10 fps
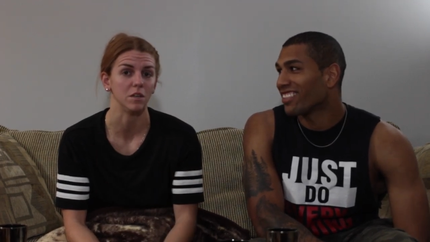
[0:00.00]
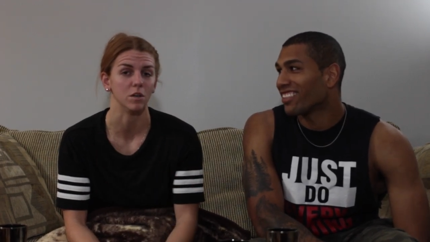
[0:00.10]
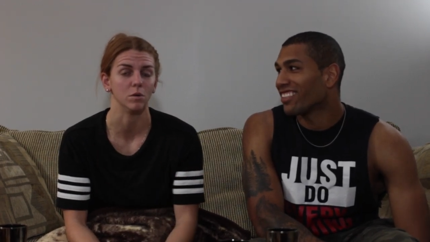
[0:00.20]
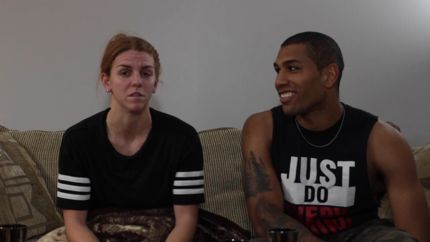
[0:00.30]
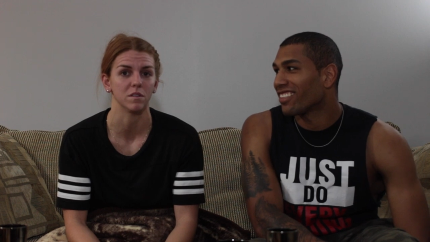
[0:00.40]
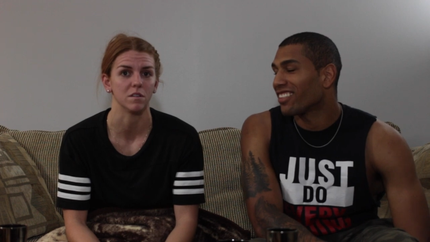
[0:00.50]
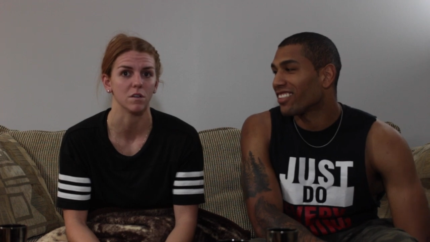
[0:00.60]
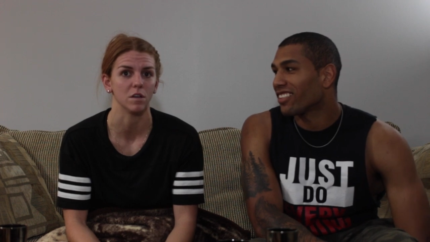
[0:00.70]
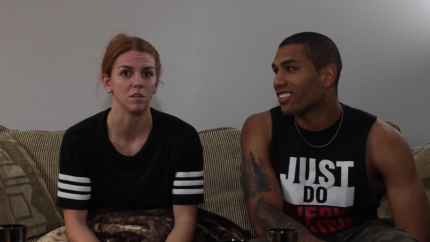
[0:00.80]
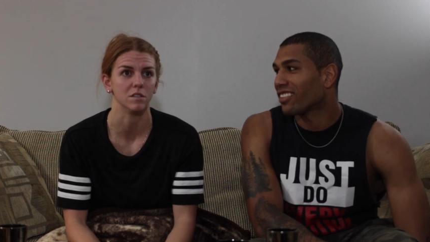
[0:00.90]
Speaker 1: You know, it's it's
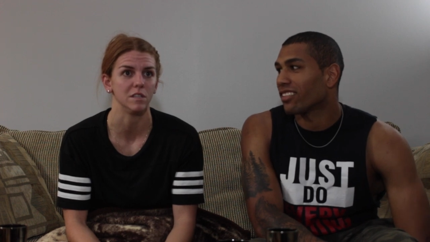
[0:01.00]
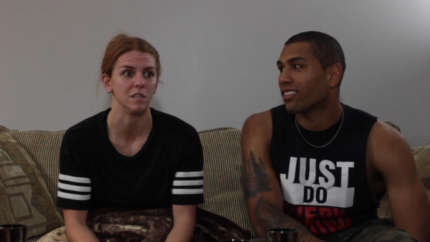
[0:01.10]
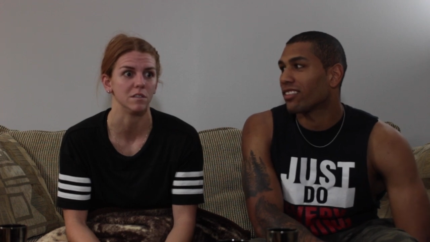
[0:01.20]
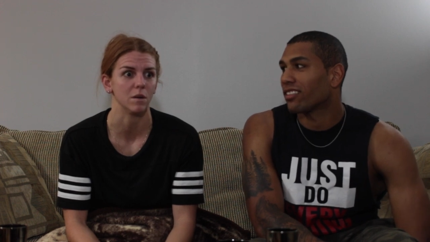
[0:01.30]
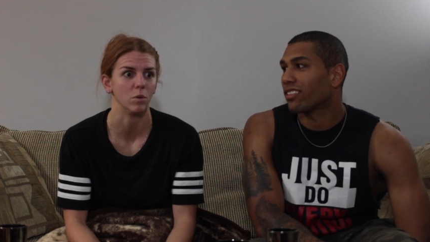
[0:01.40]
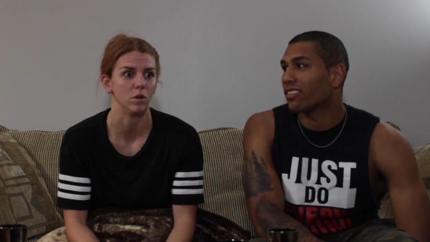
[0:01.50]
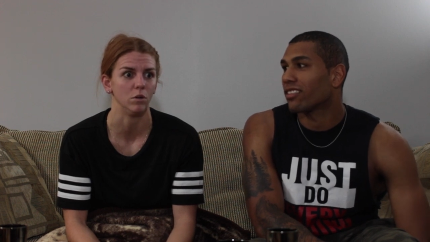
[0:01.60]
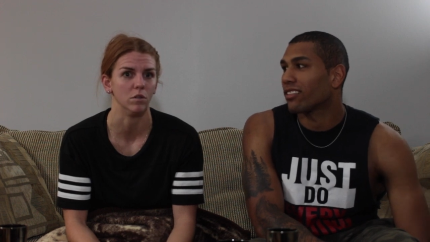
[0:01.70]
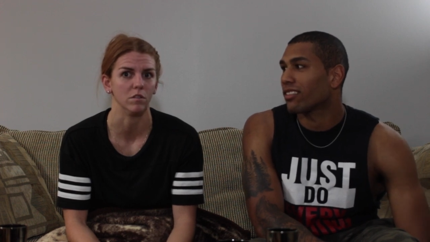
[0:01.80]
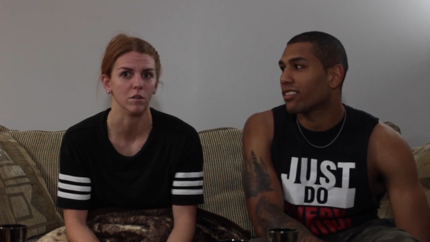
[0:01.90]
hard to see someone
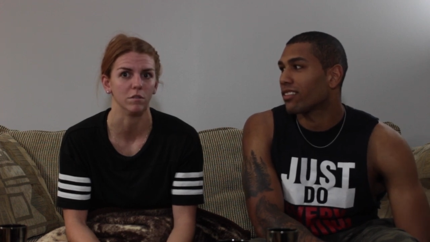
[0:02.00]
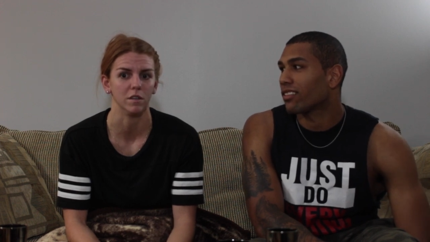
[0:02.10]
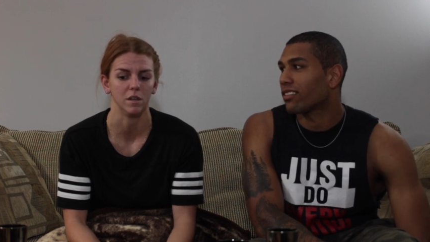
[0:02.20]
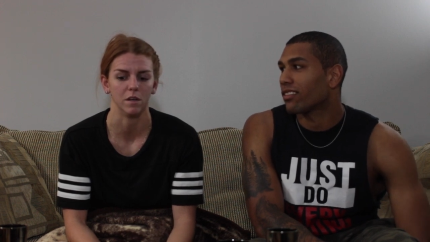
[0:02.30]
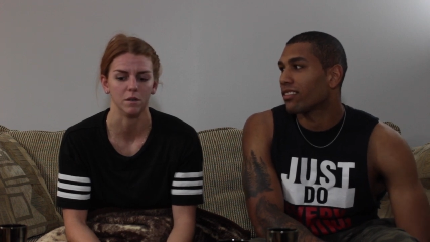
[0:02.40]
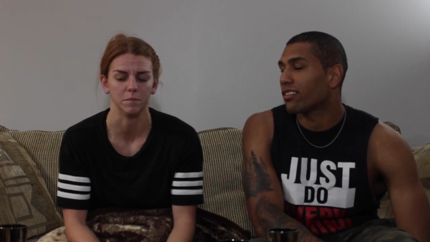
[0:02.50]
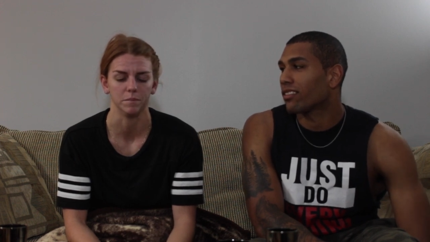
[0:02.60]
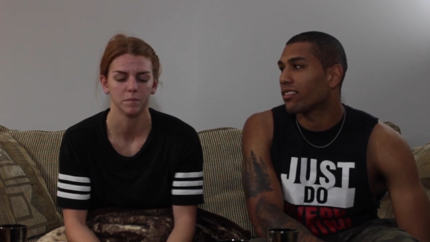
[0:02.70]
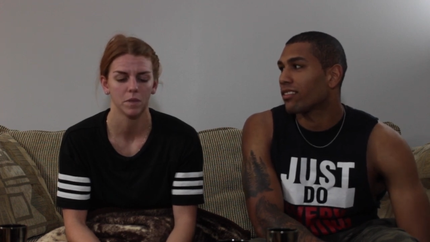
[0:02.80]
who deserves it. And